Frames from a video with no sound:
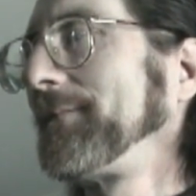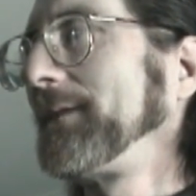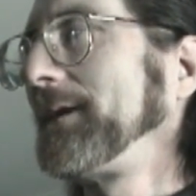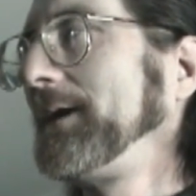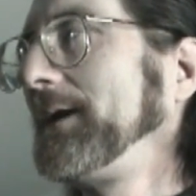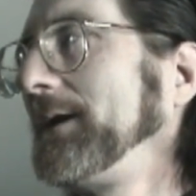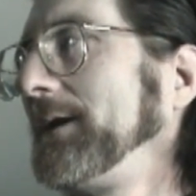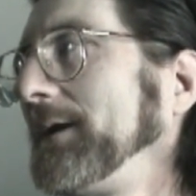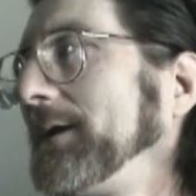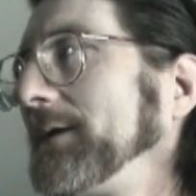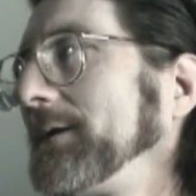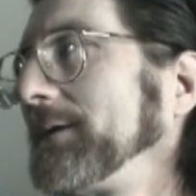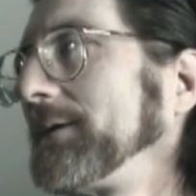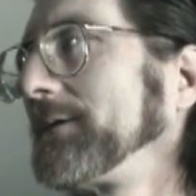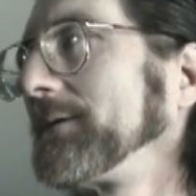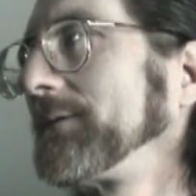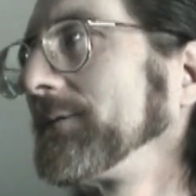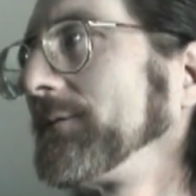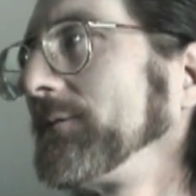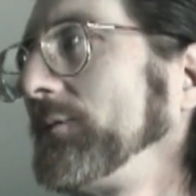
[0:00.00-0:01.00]
And
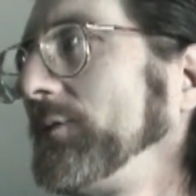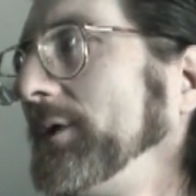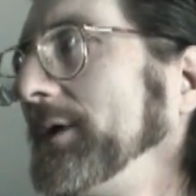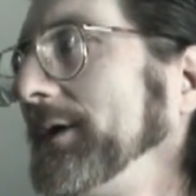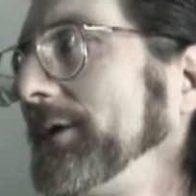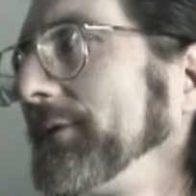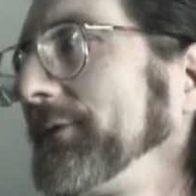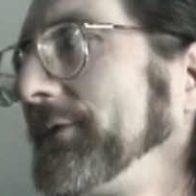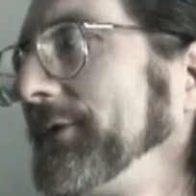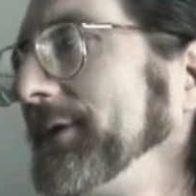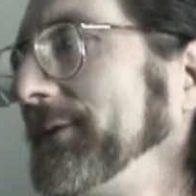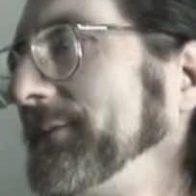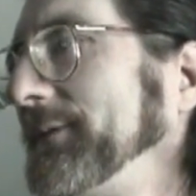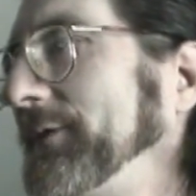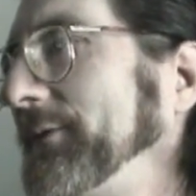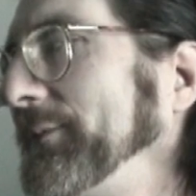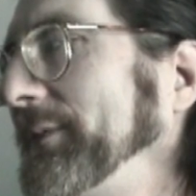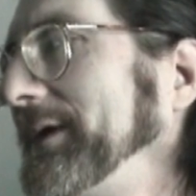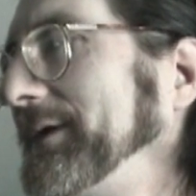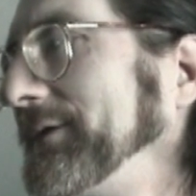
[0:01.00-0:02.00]
we don't seem
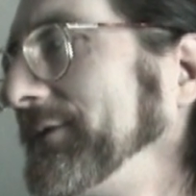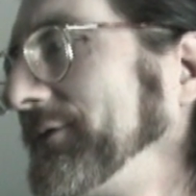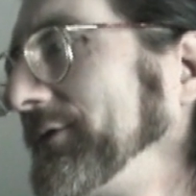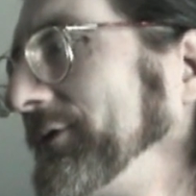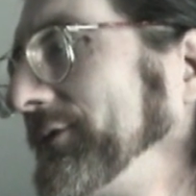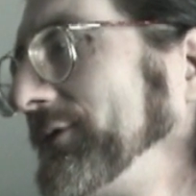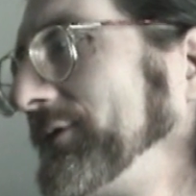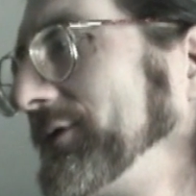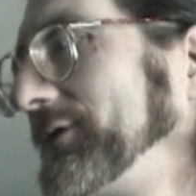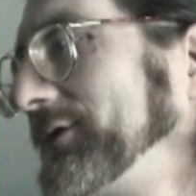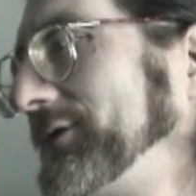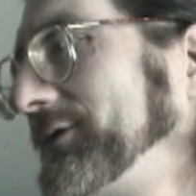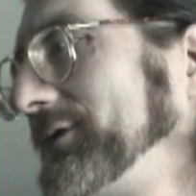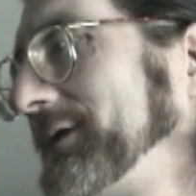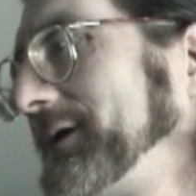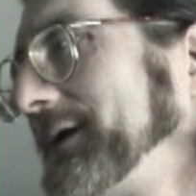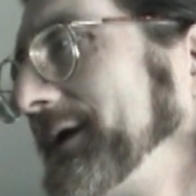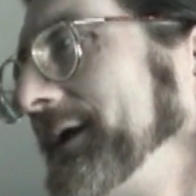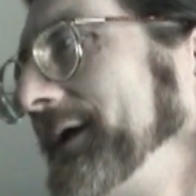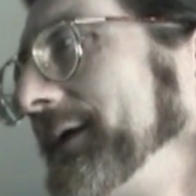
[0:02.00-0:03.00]
to be too
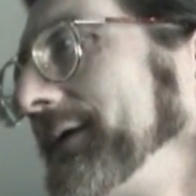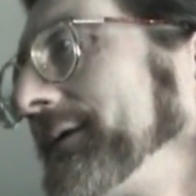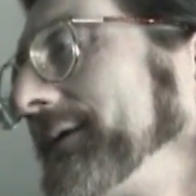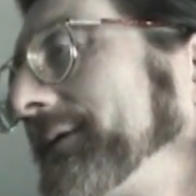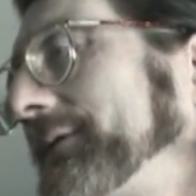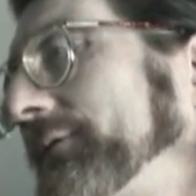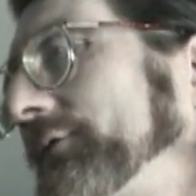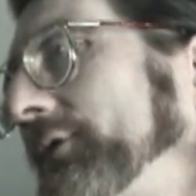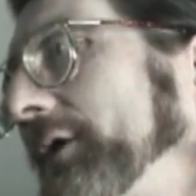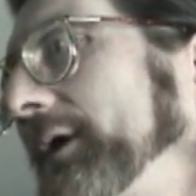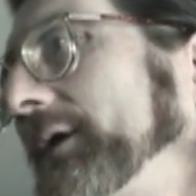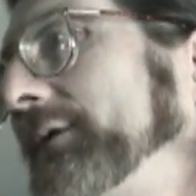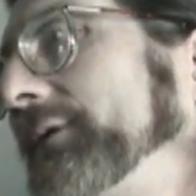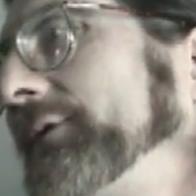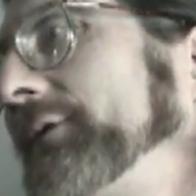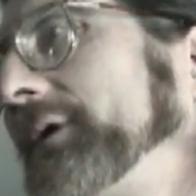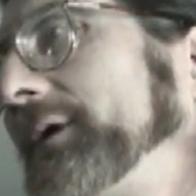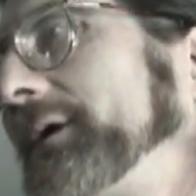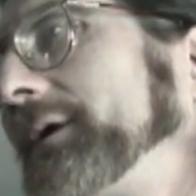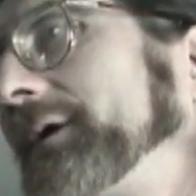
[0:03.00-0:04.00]
good at
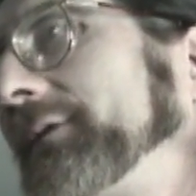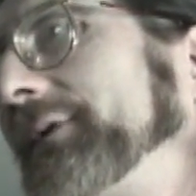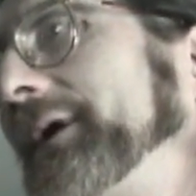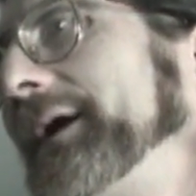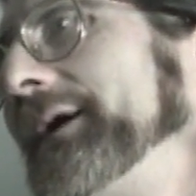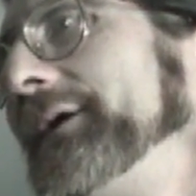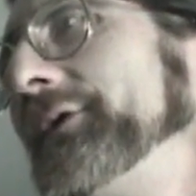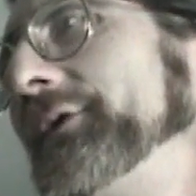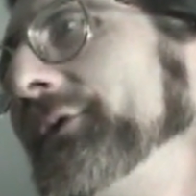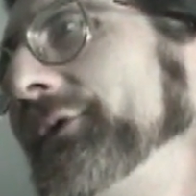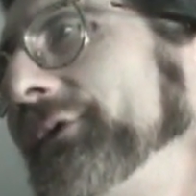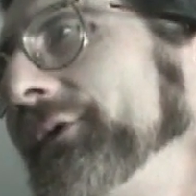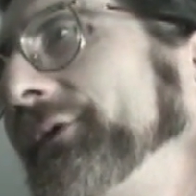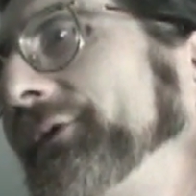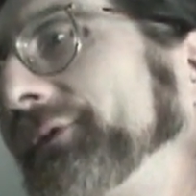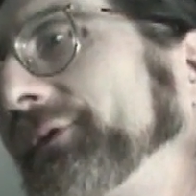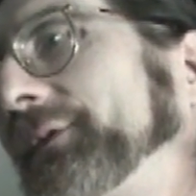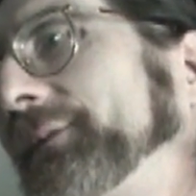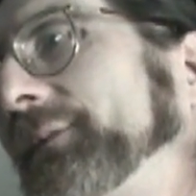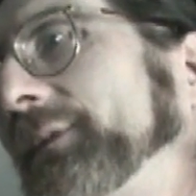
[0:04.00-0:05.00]
changing our value
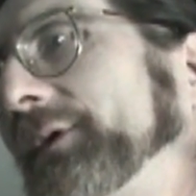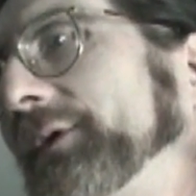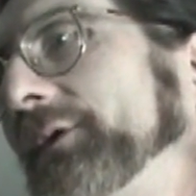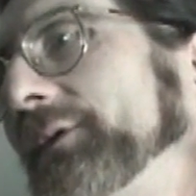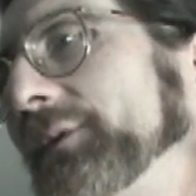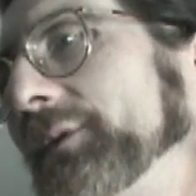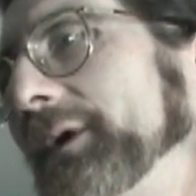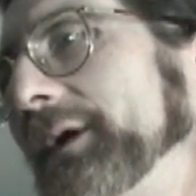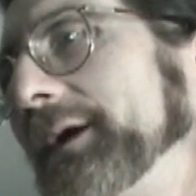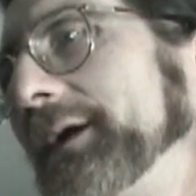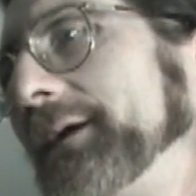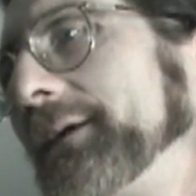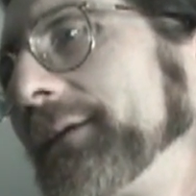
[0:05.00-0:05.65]
system, do we?